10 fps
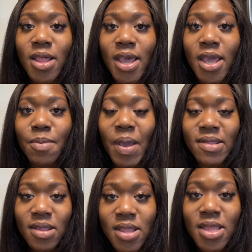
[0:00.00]
like,
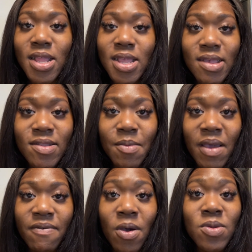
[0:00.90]
basically the lease on
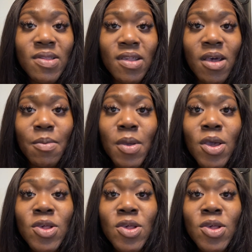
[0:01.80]
my phone is up.